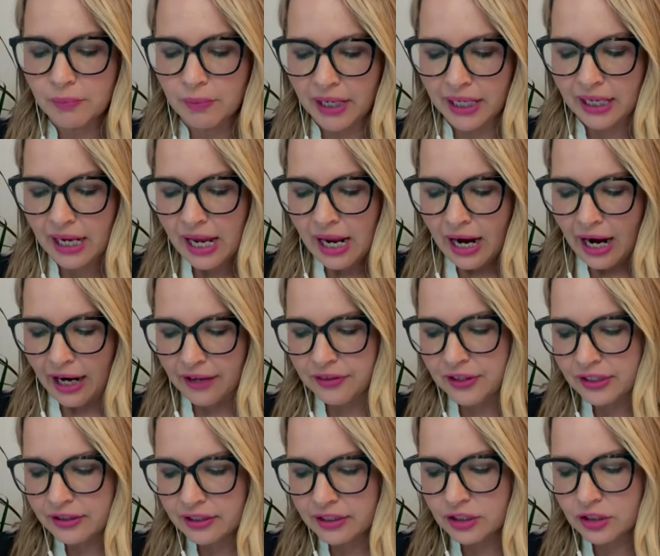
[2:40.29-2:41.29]
but I
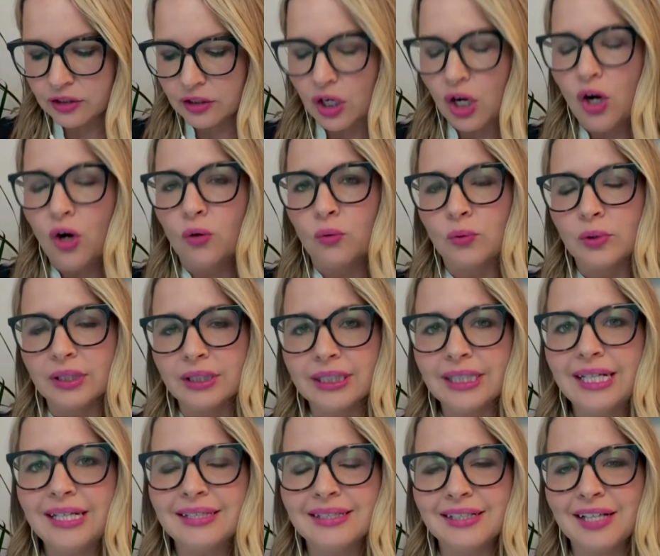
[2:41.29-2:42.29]
think this
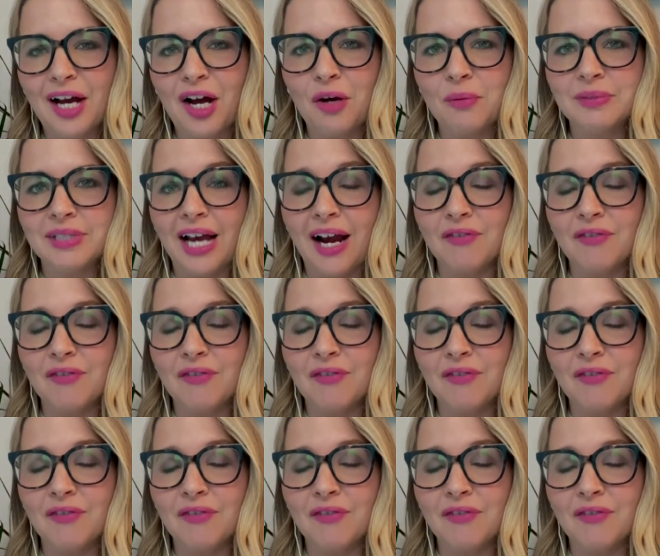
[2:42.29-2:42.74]
release comes